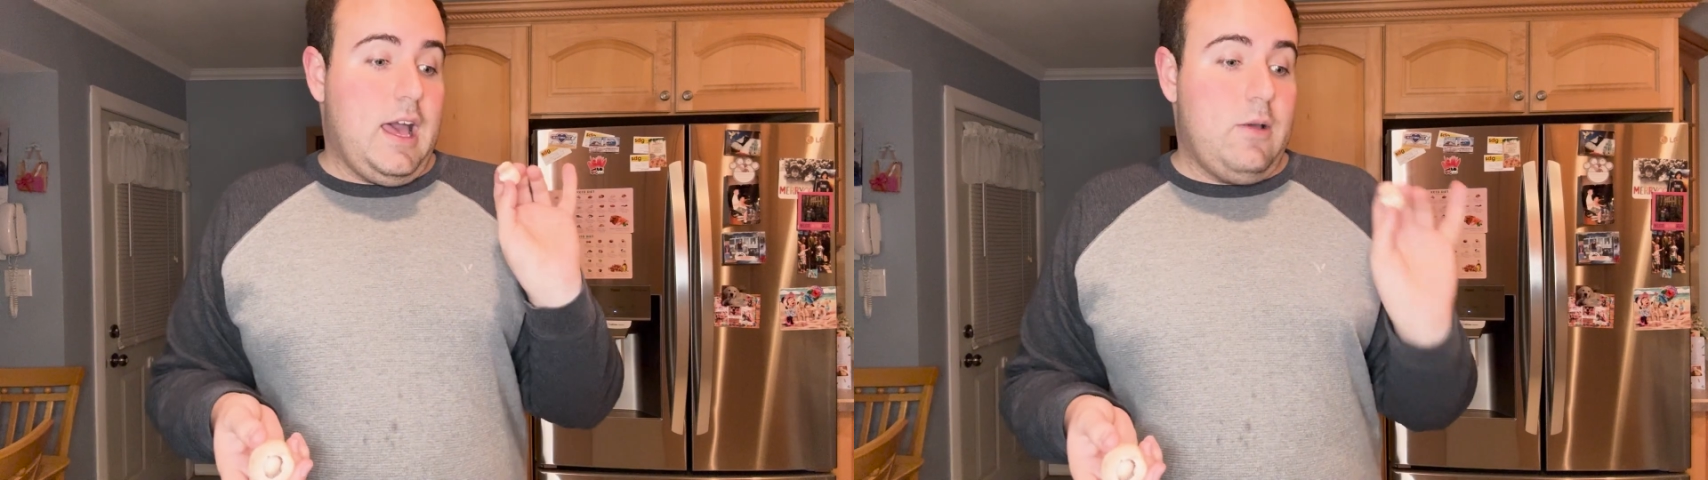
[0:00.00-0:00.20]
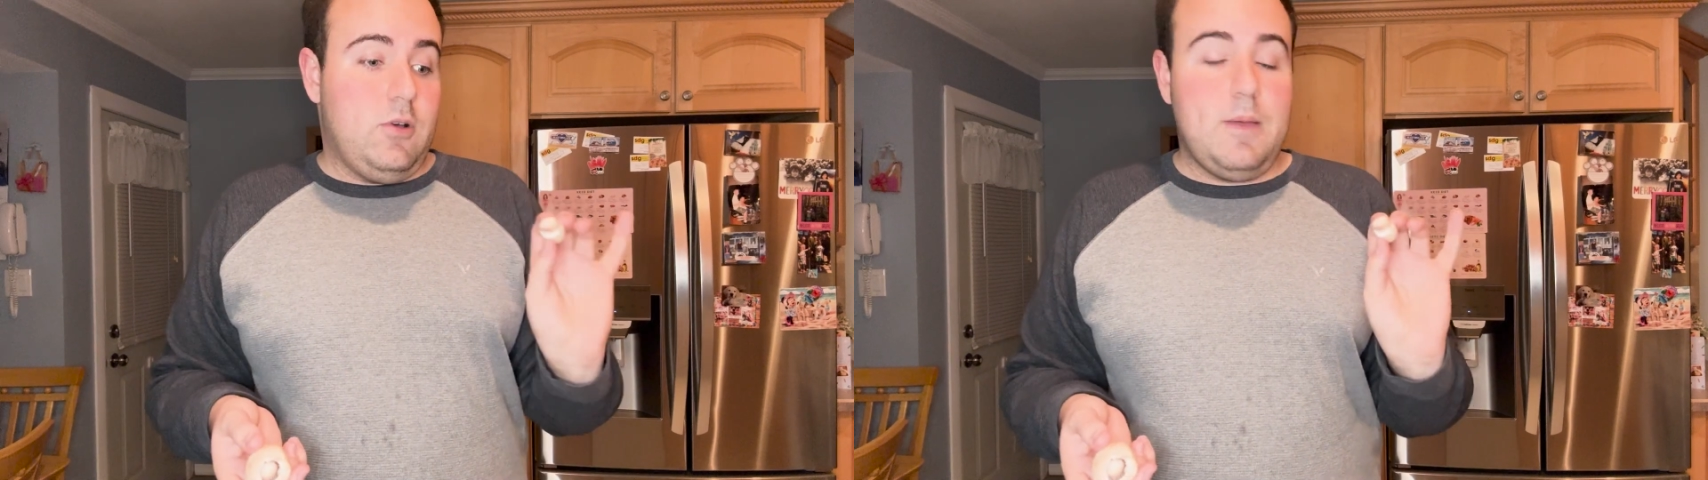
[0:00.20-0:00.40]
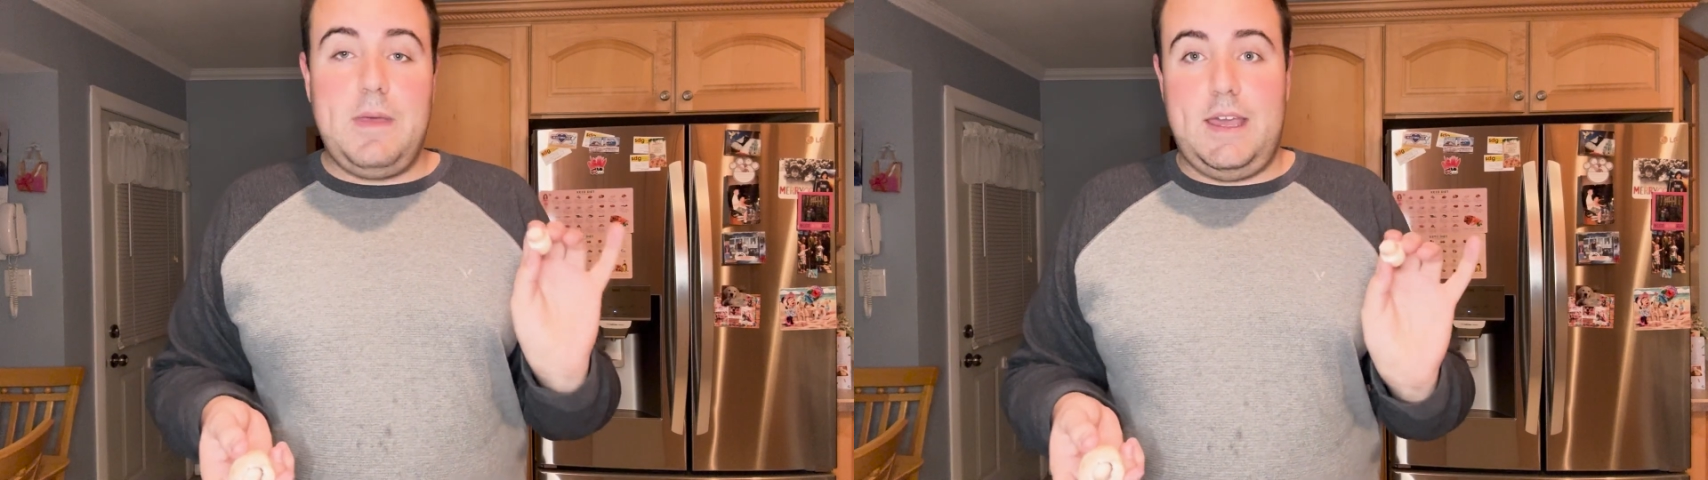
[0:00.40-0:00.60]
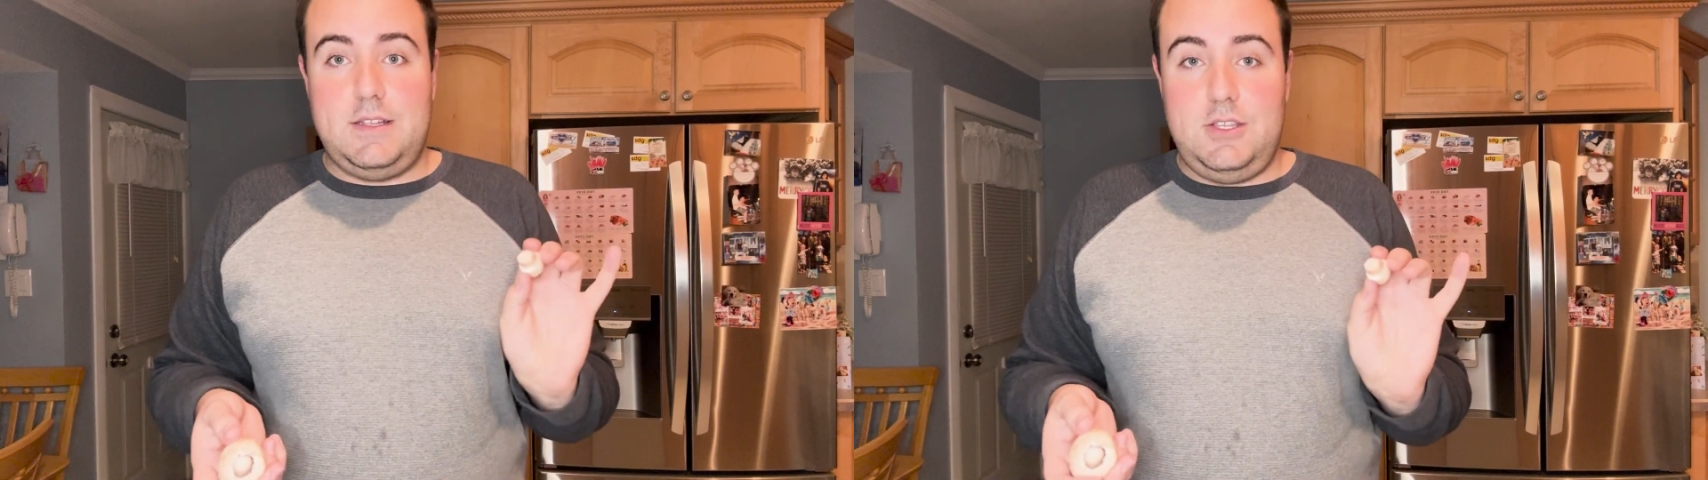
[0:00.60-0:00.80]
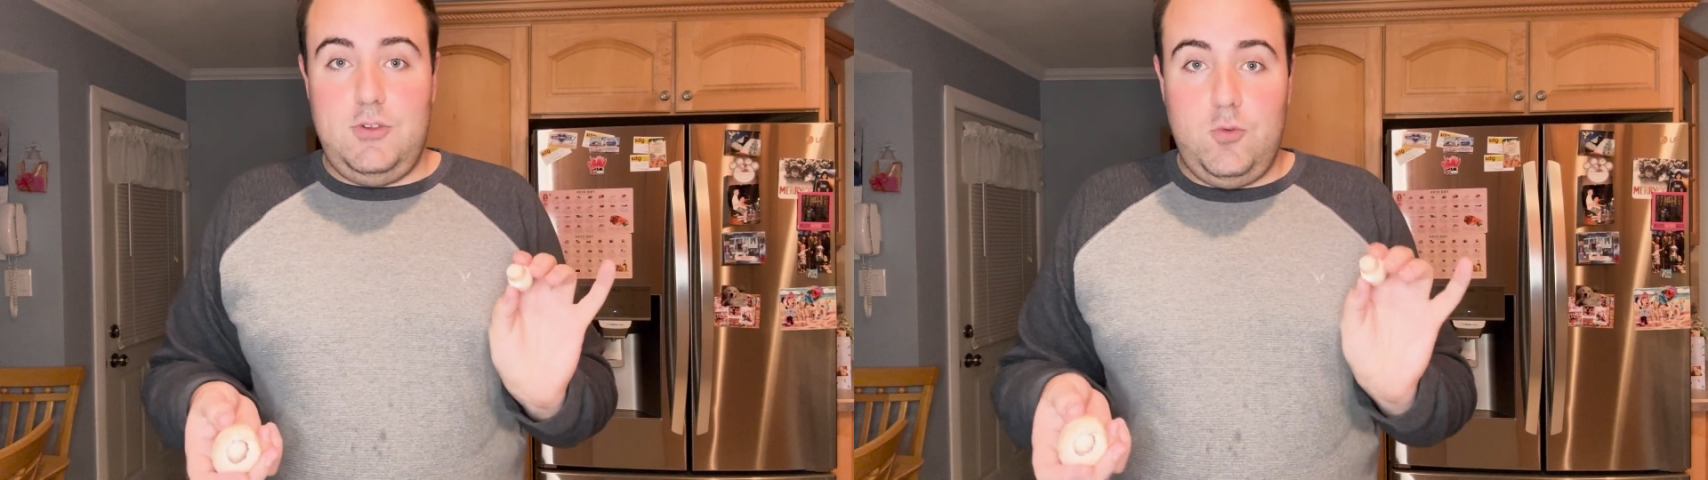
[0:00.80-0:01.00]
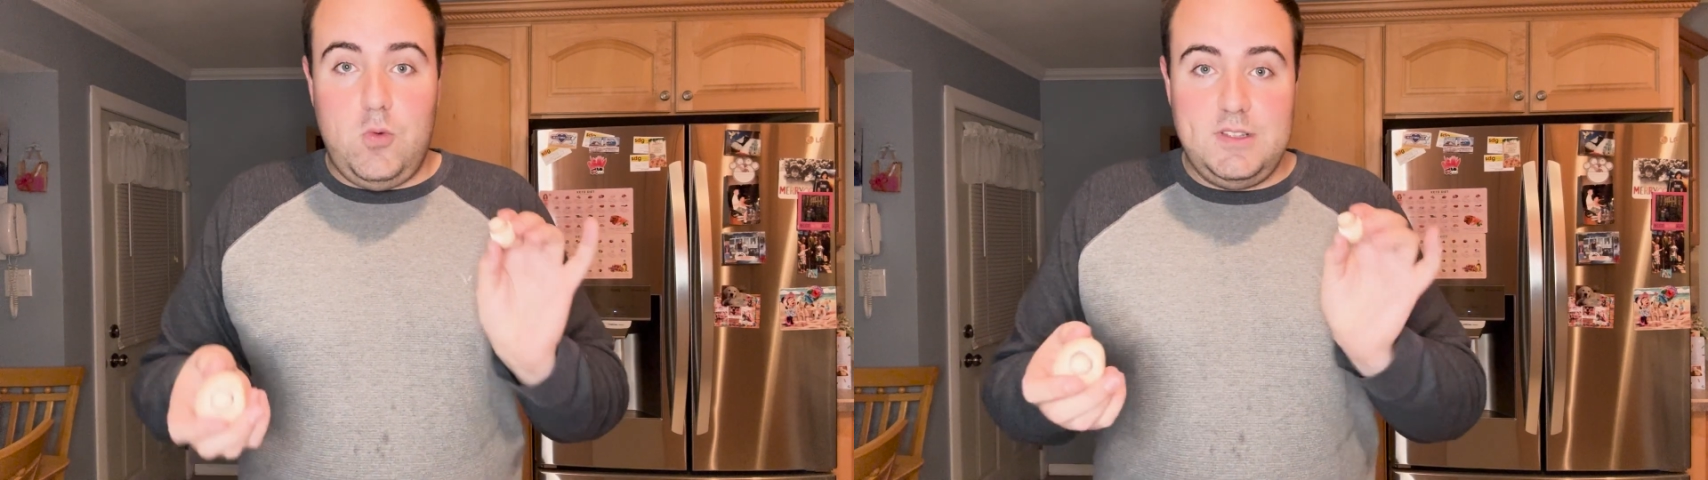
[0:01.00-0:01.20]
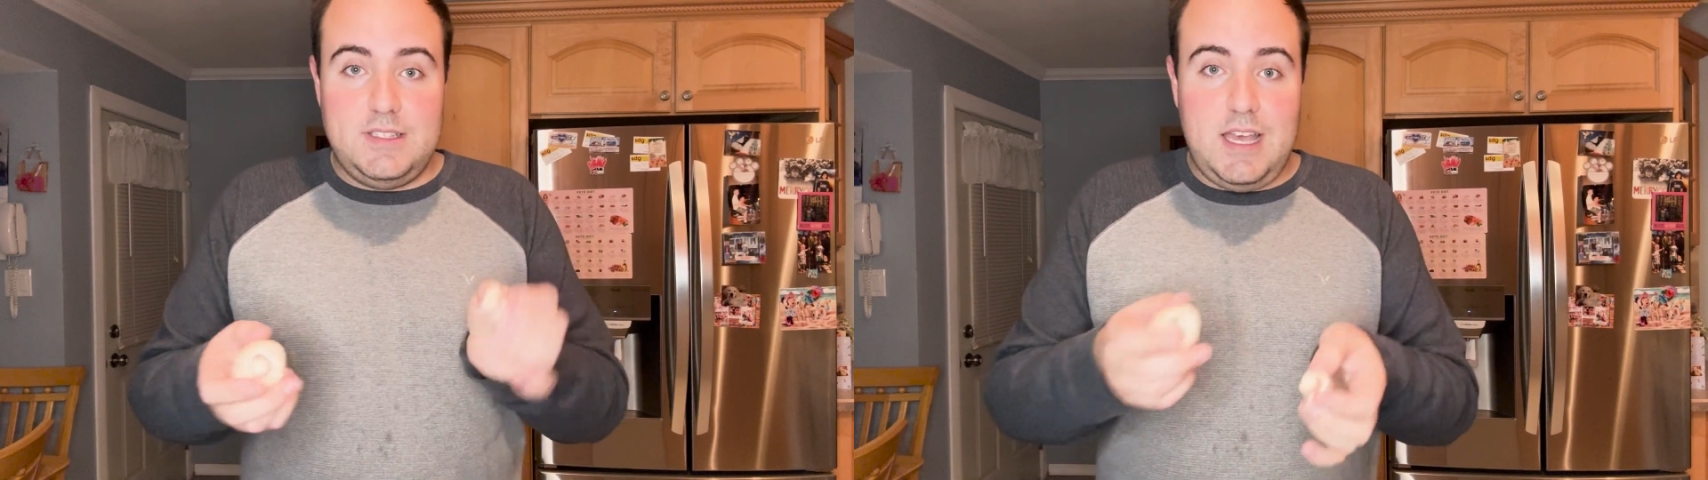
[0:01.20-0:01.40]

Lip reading: I will get back to you once